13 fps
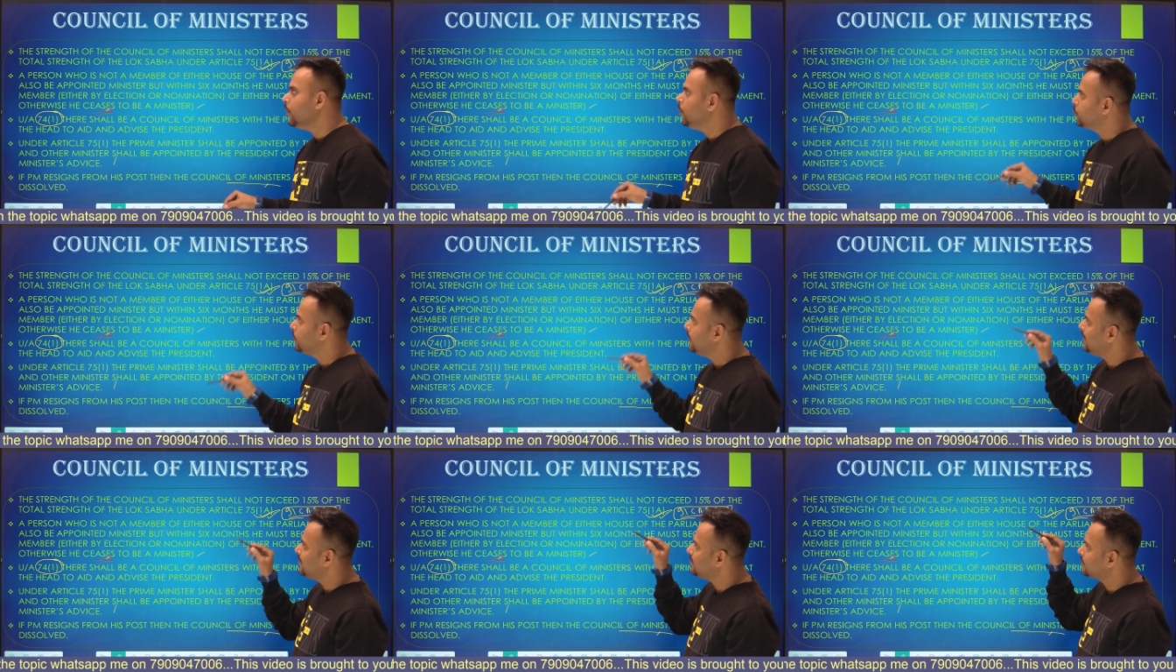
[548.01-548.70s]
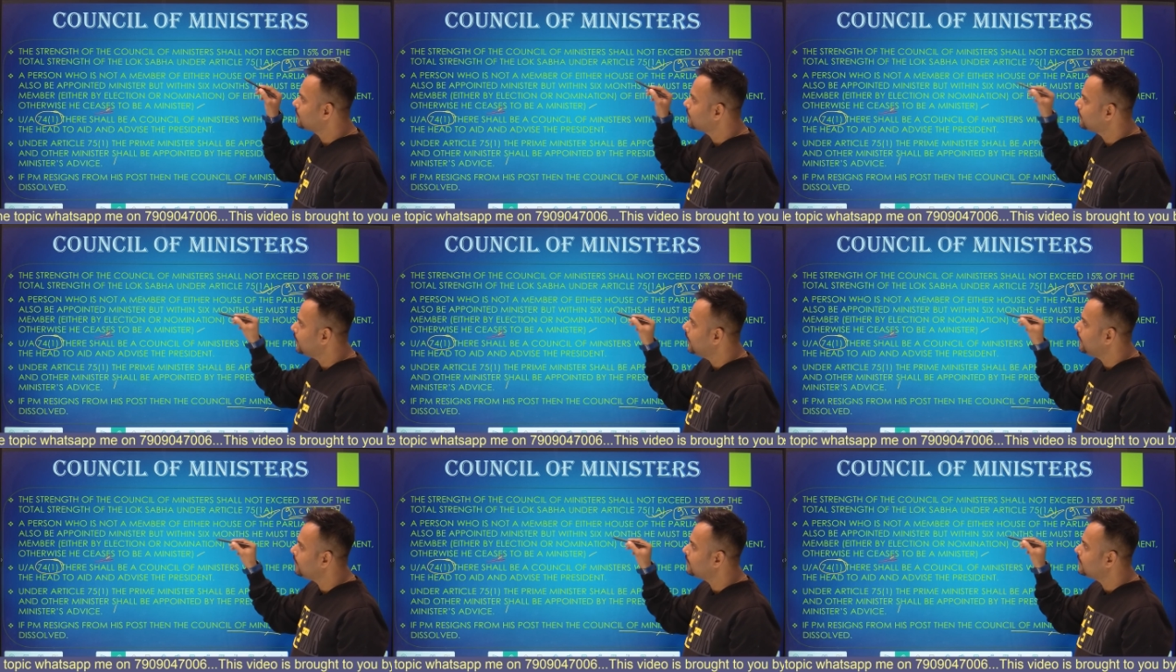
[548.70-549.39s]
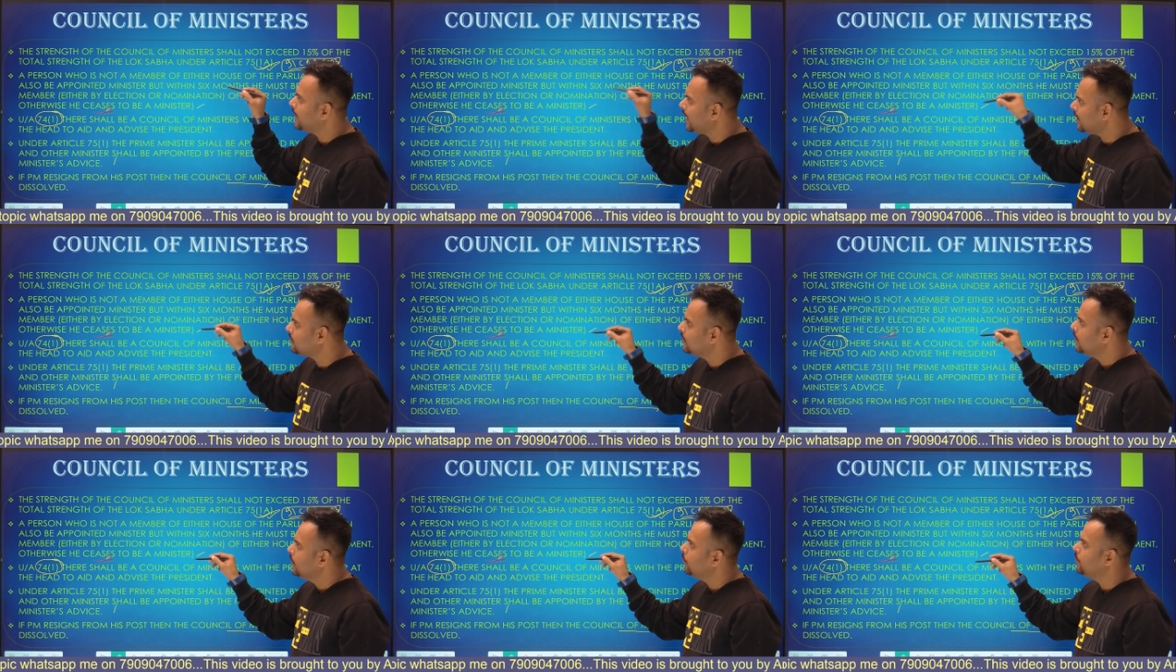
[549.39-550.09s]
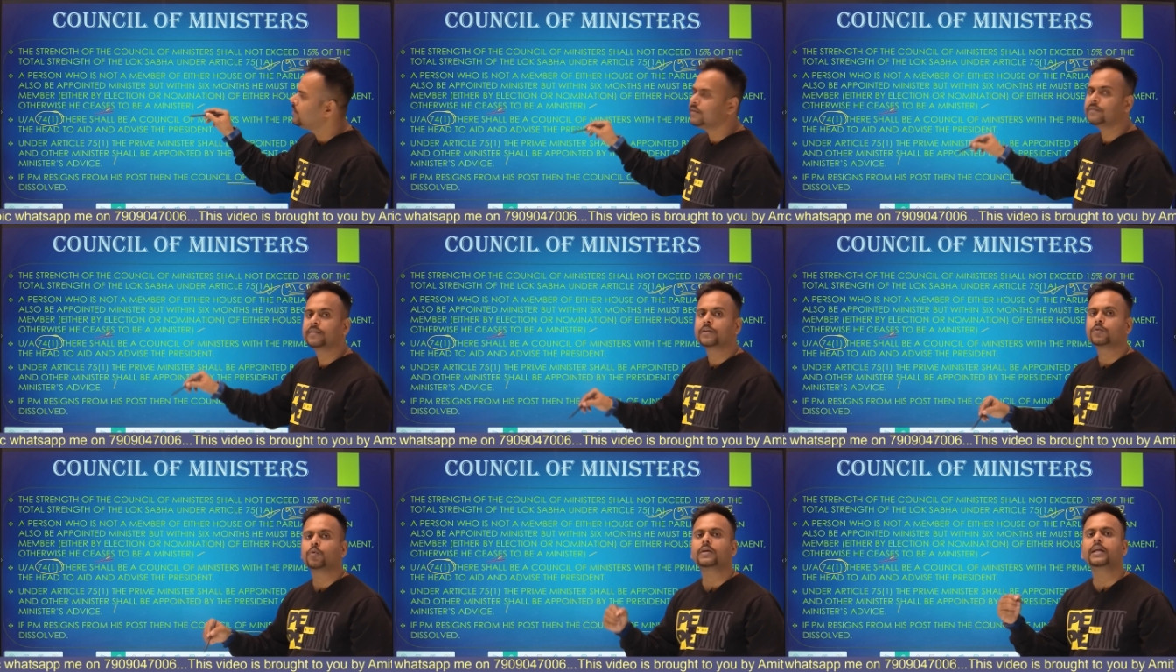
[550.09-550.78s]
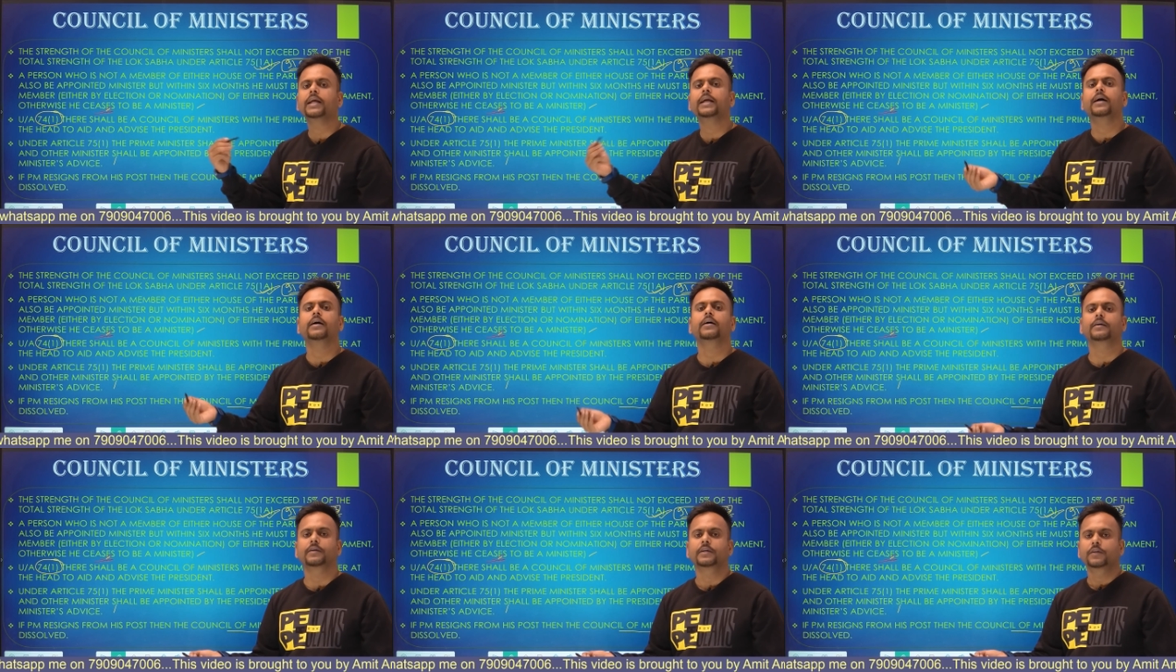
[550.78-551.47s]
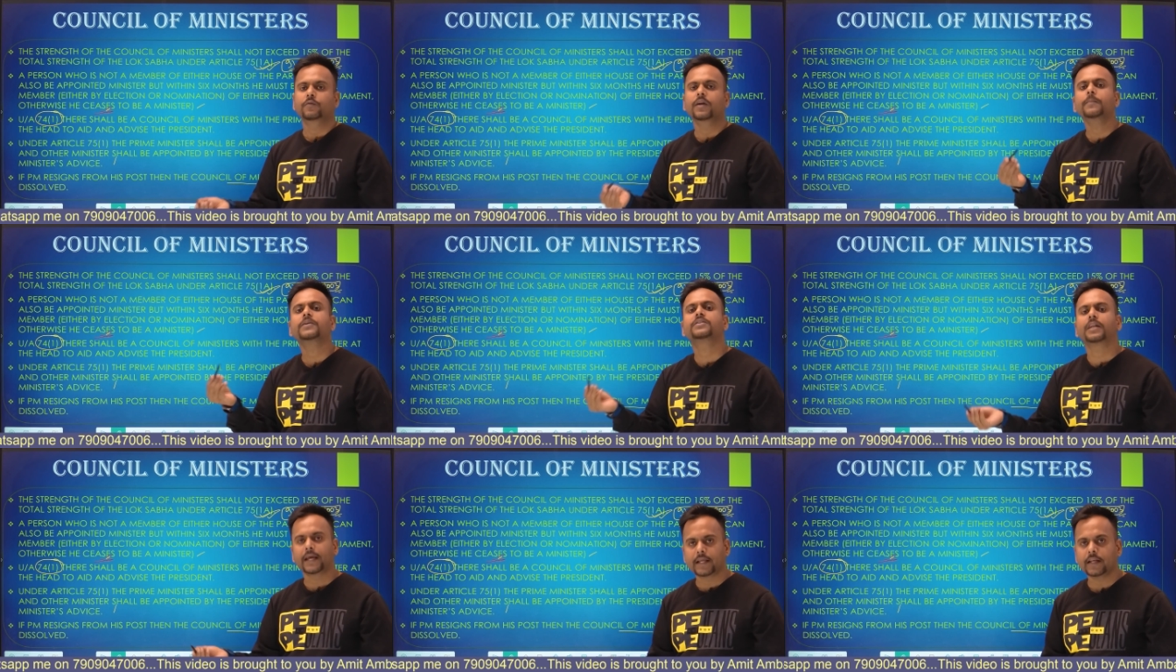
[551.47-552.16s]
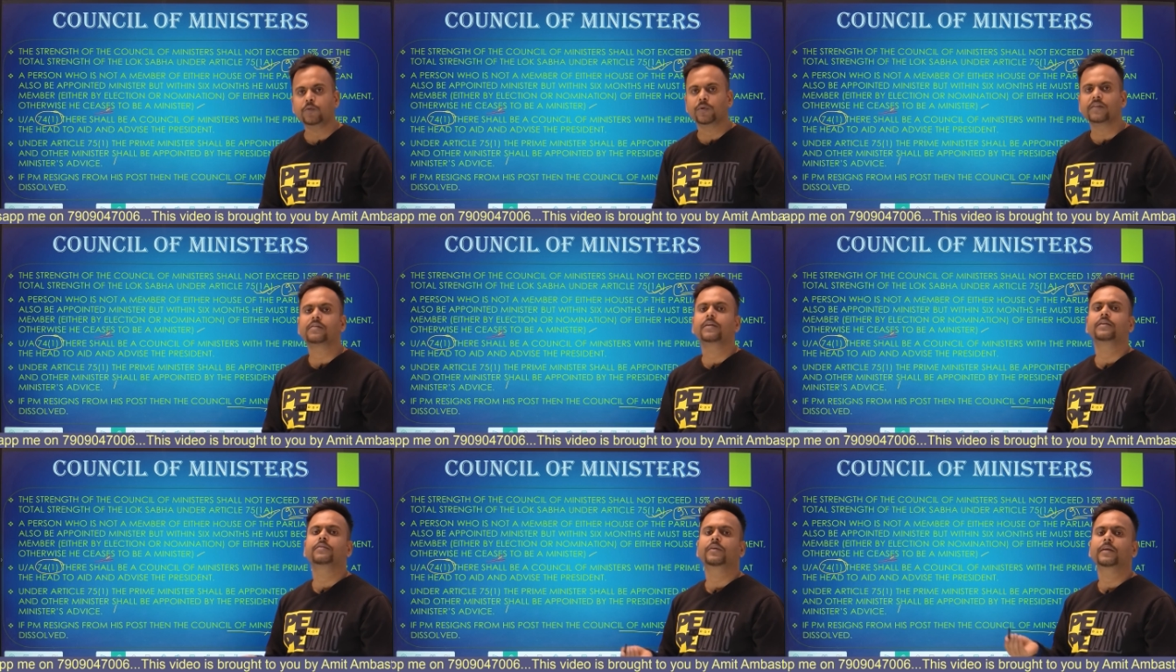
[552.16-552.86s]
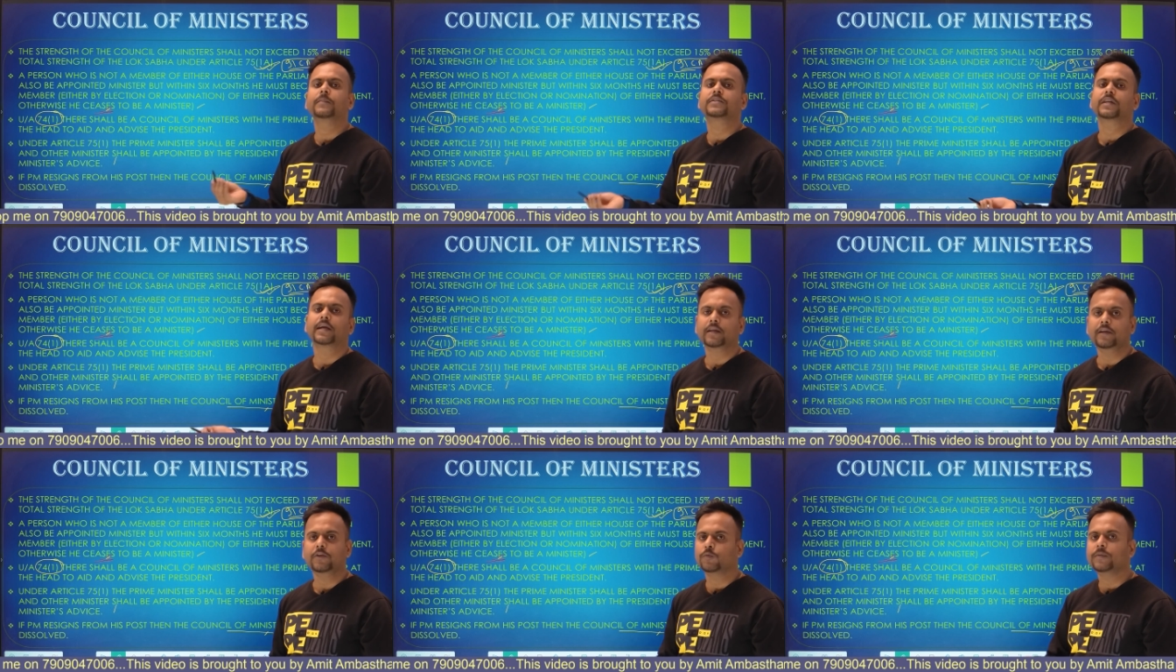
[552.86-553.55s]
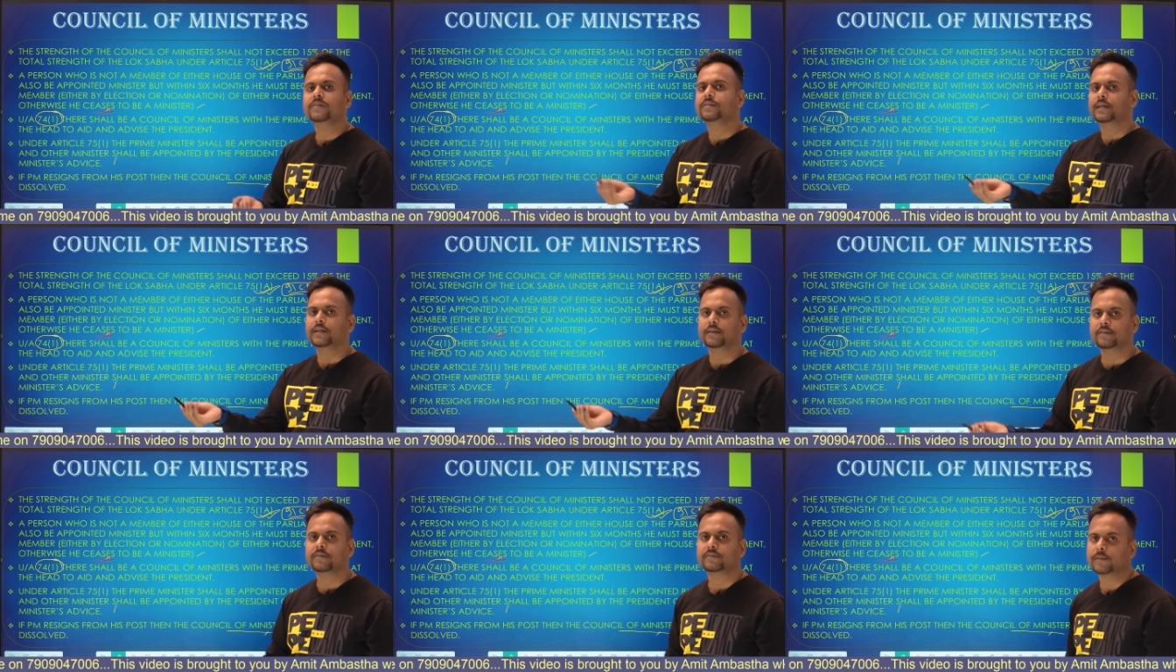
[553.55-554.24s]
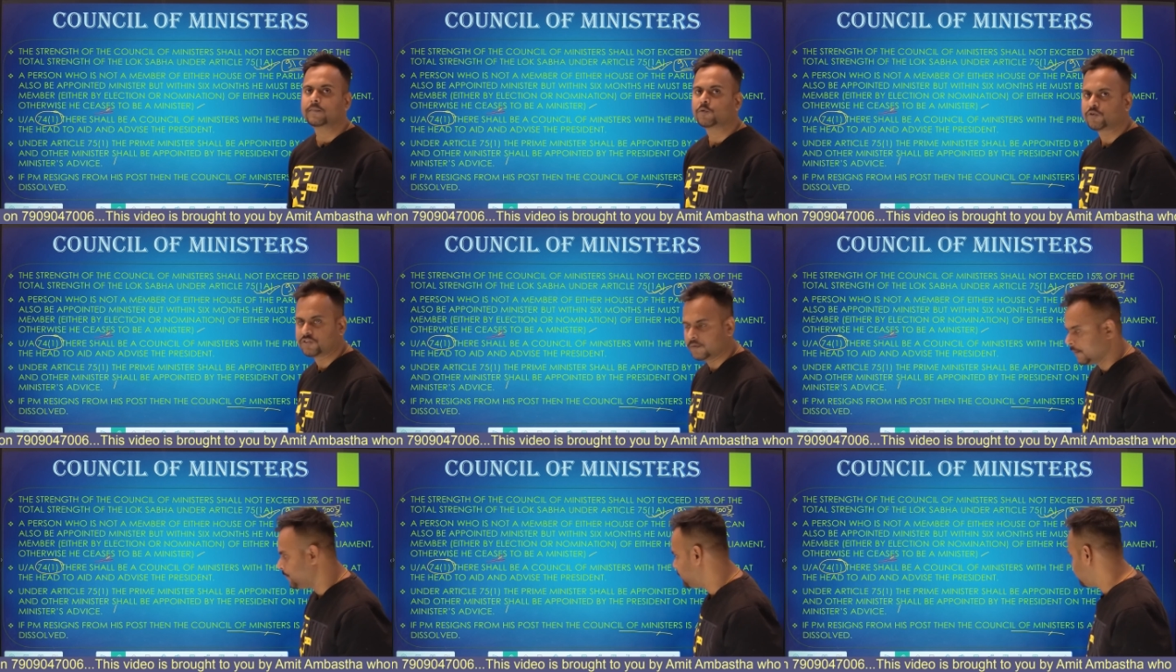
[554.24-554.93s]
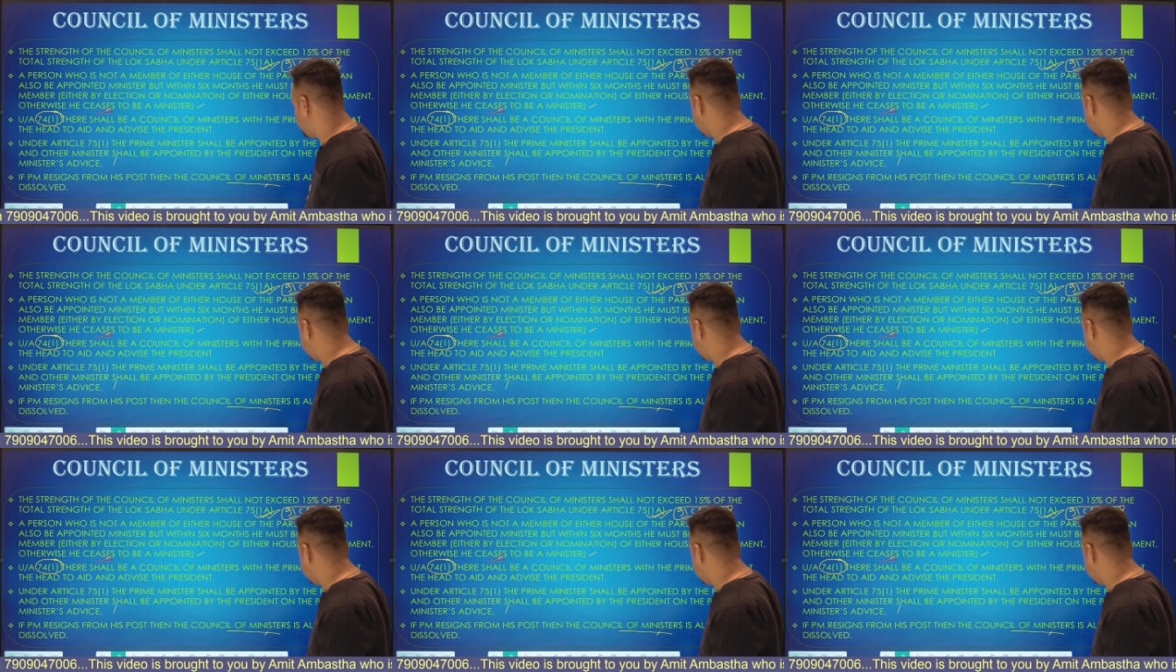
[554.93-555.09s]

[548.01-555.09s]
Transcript: So it is that which is totally very much likely, you can say it is very much likely to be seen in some question papers.